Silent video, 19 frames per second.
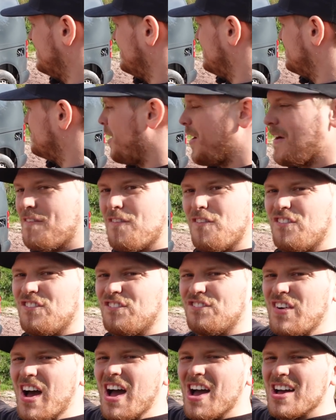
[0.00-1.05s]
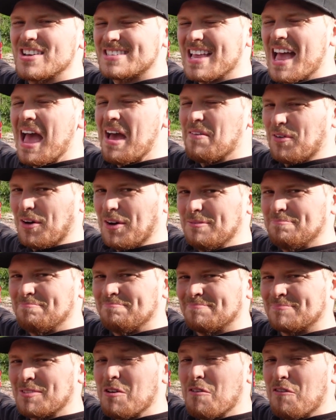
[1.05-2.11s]
My first ever
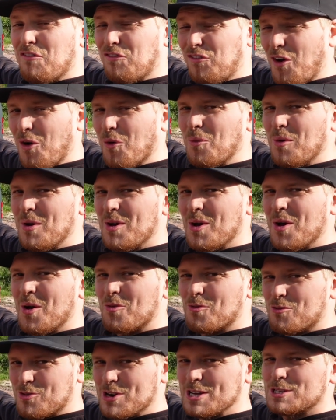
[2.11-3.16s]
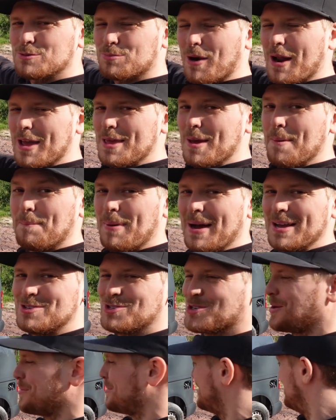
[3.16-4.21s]
full respray paint
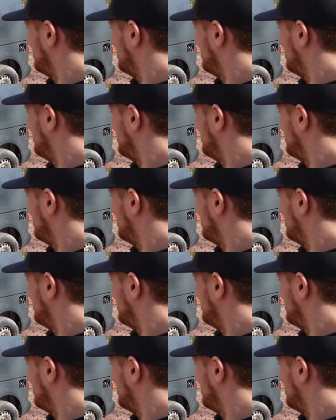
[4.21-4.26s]
job.